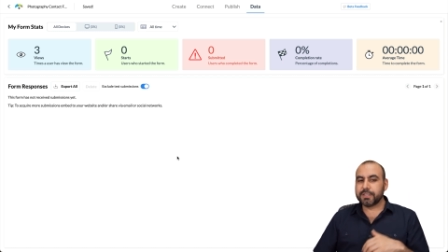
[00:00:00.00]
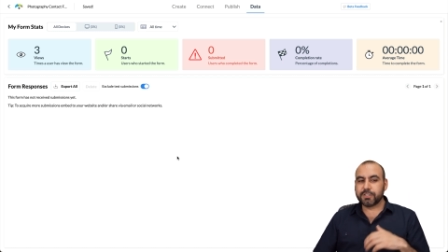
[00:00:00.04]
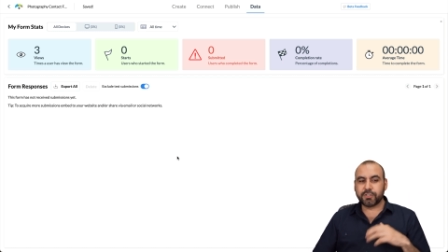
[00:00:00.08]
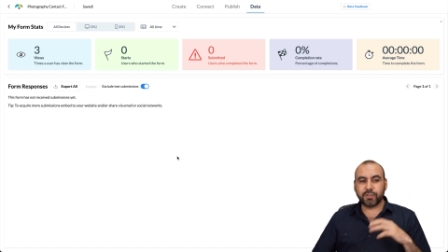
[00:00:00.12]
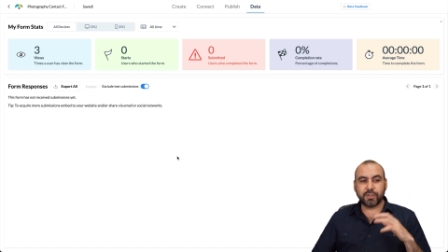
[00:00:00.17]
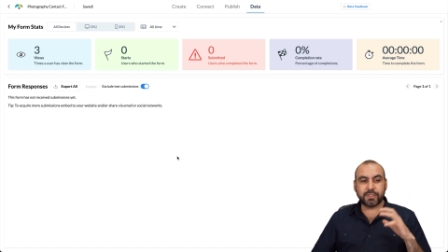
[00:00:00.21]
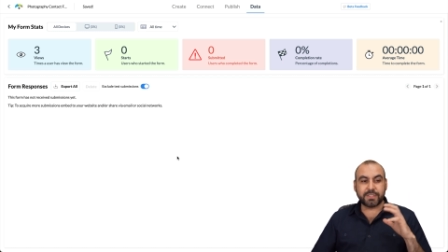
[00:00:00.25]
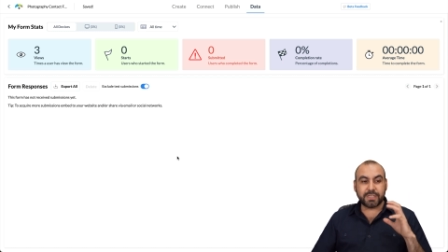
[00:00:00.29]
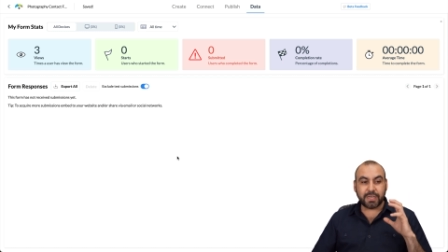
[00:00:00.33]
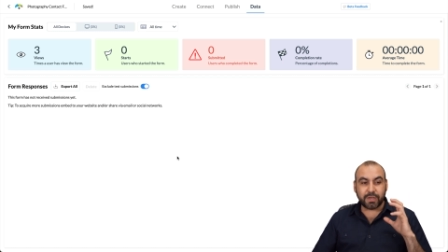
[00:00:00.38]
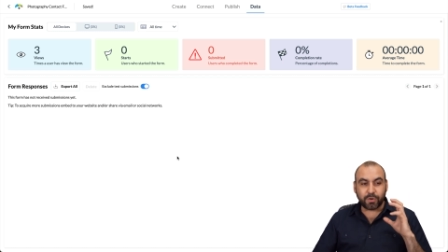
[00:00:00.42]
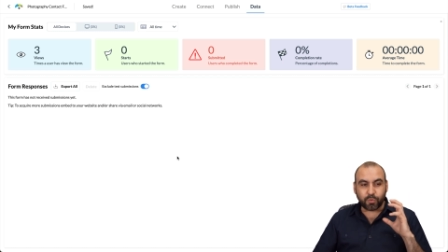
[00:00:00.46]

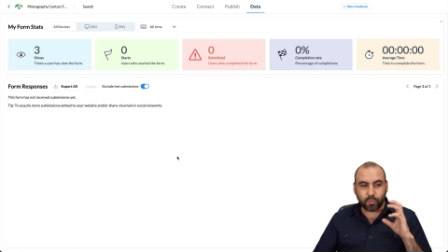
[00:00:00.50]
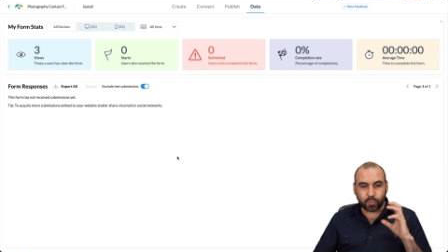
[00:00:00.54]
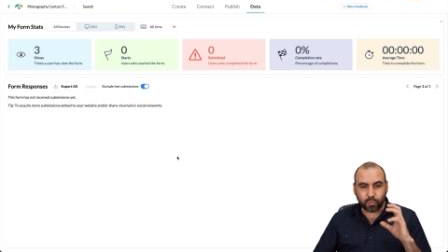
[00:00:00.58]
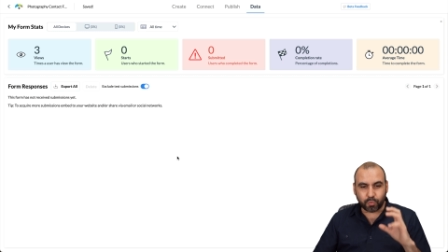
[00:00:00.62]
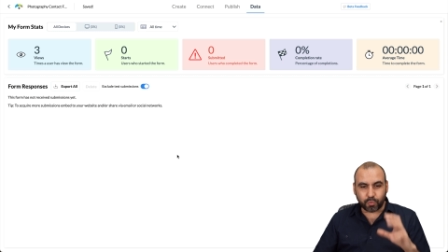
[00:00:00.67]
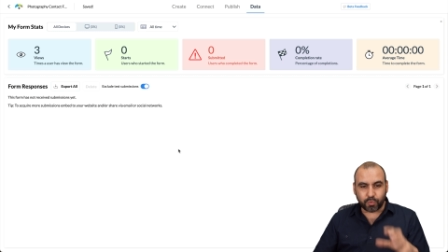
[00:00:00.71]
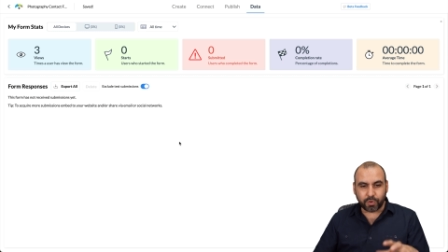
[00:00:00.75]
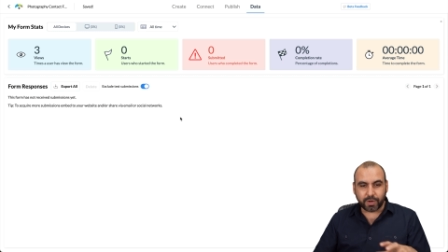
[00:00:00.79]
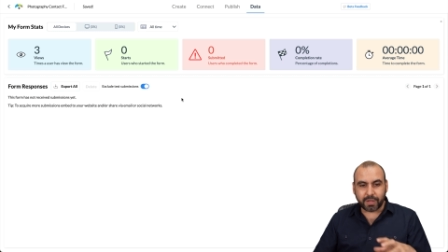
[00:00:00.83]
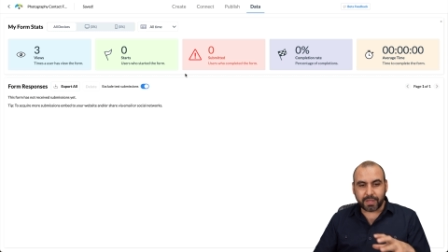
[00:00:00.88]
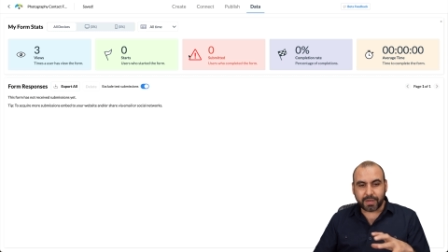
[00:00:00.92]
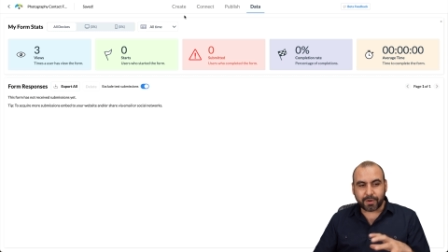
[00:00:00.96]
So it's a
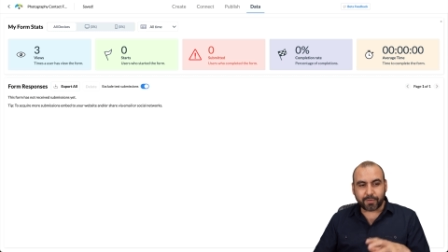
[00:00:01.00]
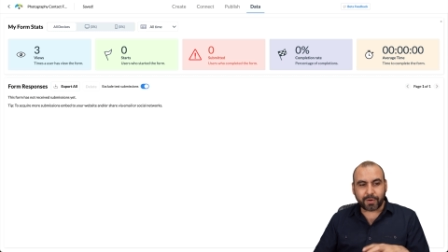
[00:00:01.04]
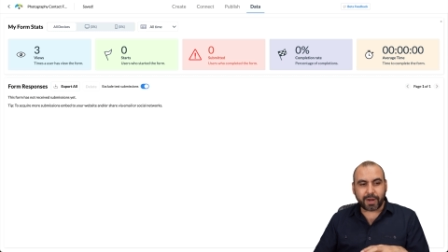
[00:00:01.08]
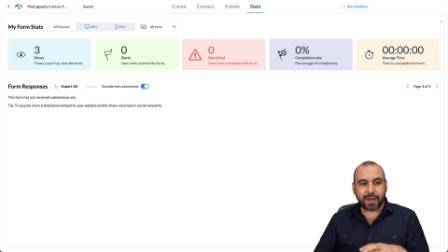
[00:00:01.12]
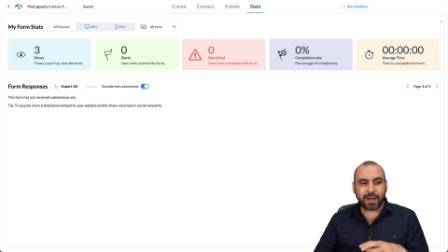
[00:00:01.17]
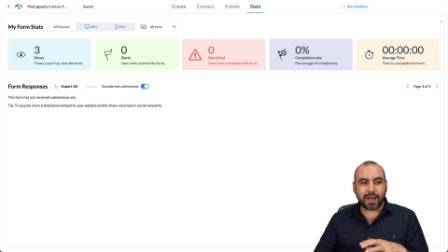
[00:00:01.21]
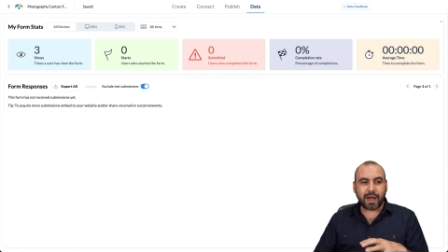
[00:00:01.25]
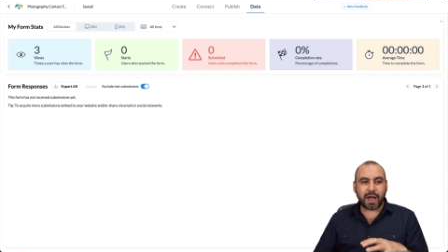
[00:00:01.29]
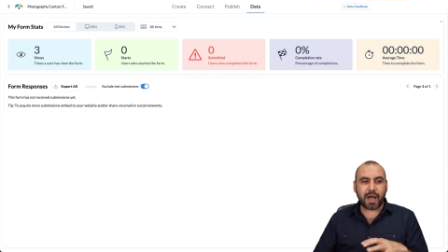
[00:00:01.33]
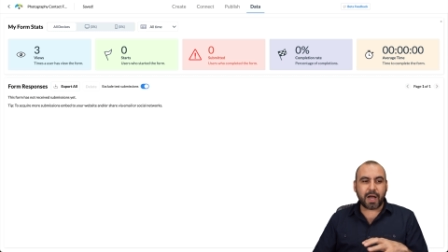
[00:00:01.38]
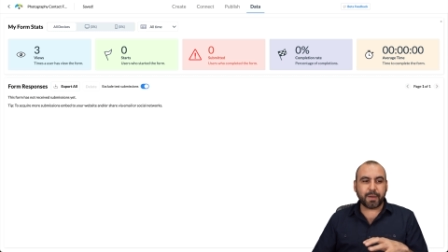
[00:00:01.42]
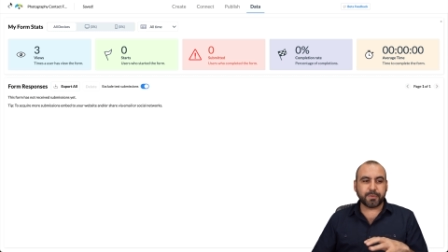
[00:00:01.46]
really
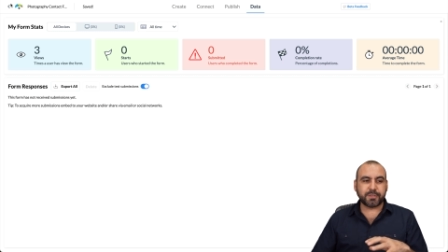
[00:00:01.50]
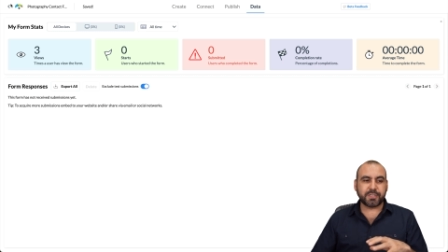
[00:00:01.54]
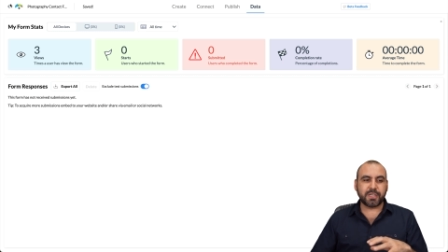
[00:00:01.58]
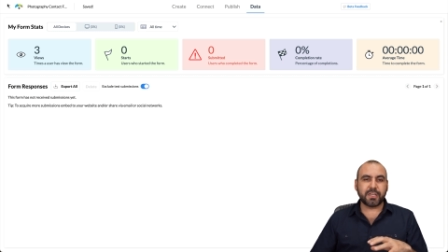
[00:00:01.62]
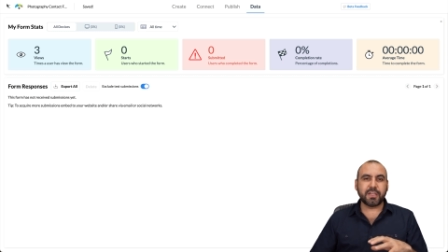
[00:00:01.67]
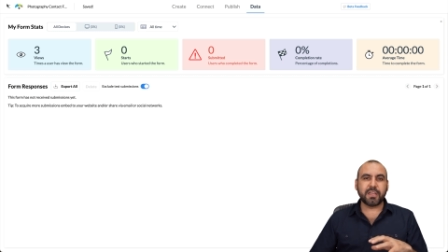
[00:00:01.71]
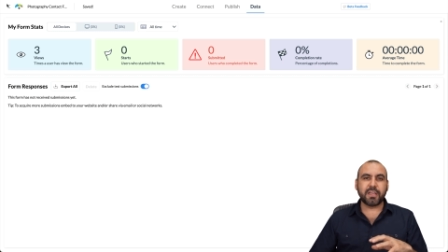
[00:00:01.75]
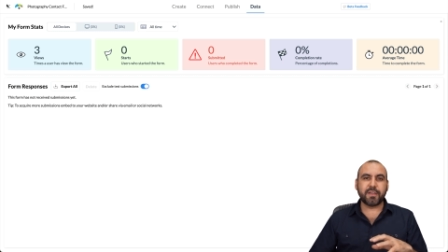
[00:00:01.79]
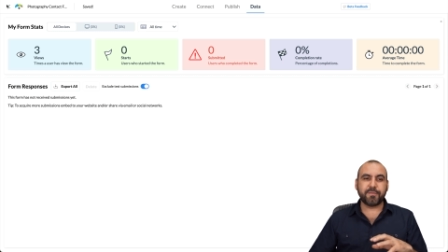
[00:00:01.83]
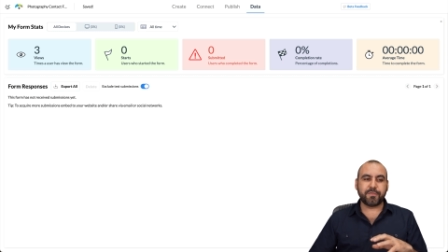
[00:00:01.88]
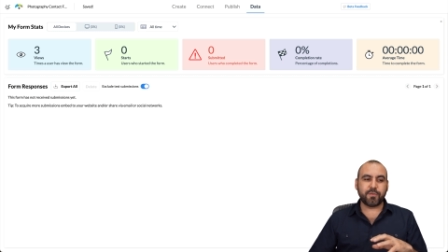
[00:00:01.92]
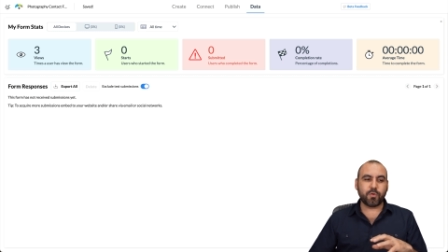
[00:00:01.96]
great
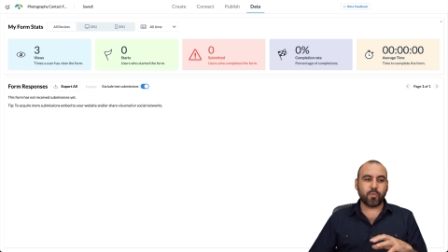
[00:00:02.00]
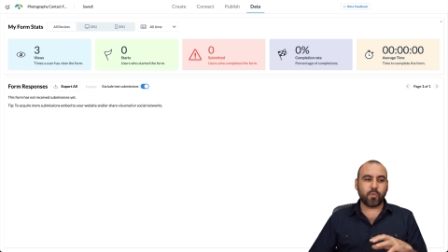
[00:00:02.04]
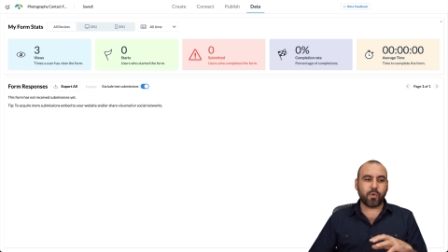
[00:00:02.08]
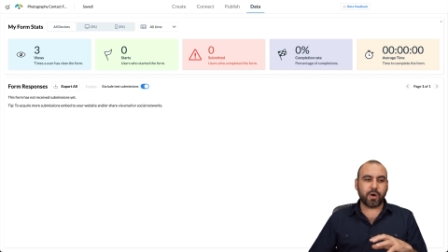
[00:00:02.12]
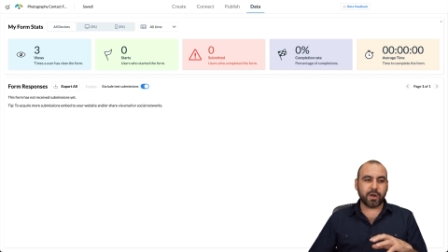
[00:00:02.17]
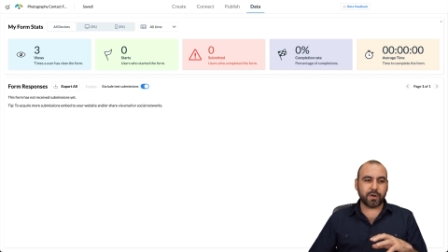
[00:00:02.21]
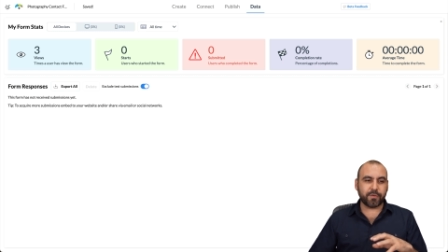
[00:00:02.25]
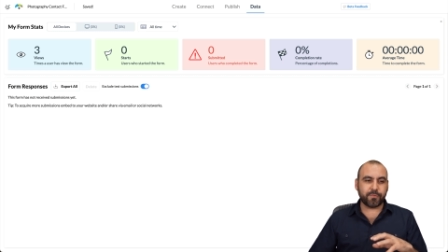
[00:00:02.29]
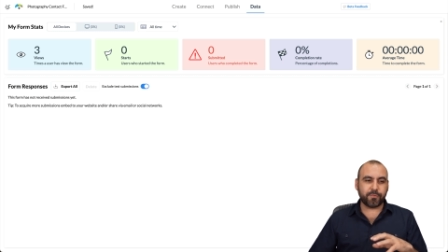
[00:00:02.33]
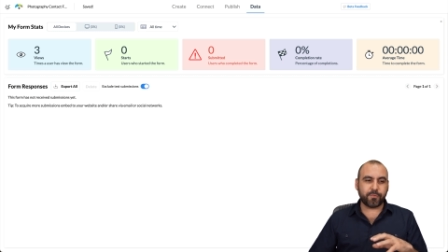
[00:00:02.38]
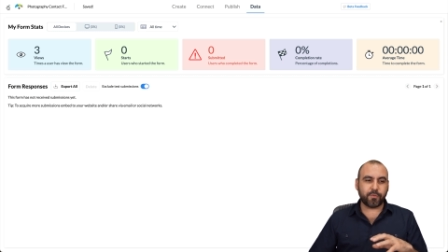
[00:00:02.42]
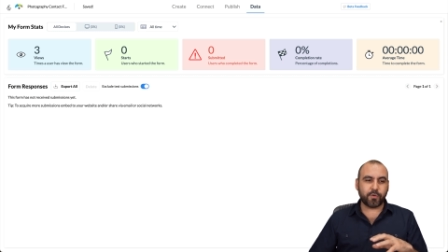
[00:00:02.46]
option if you
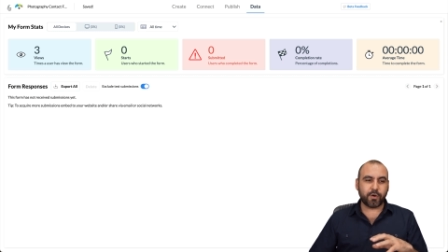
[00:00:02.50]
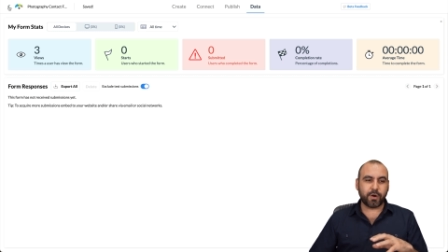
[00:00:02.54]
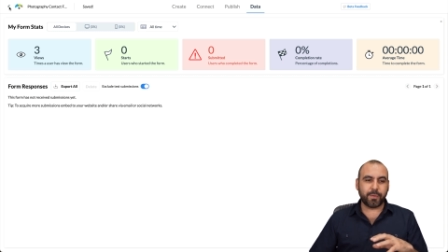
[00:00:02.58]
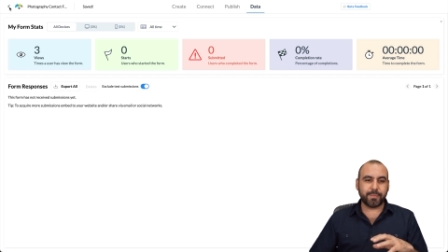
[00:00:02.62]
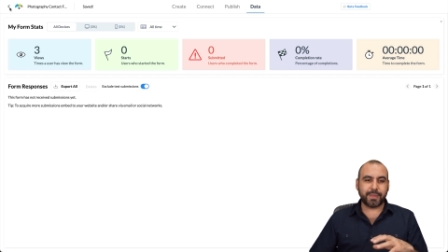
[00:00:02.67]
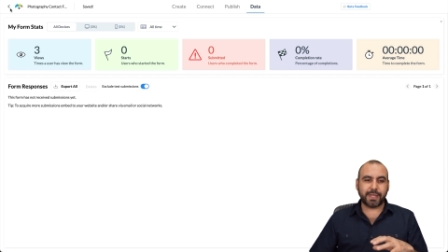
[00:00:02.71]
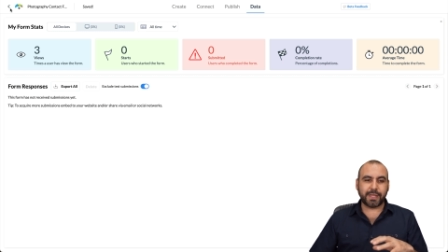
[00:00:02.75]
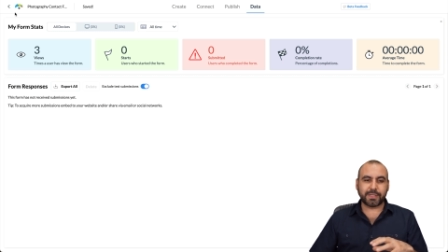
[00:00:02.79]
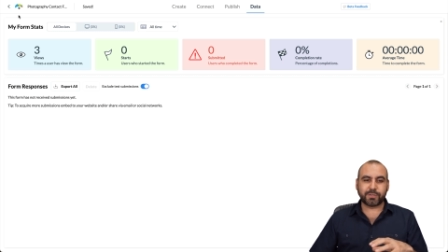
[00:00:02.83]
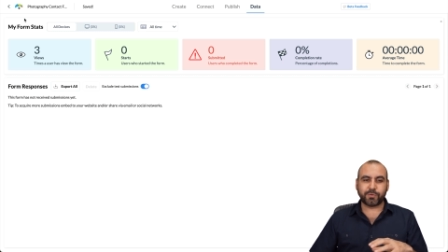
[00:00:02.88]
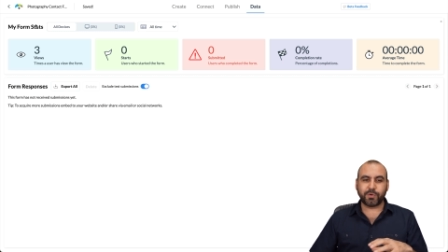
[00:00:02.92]
want a form that's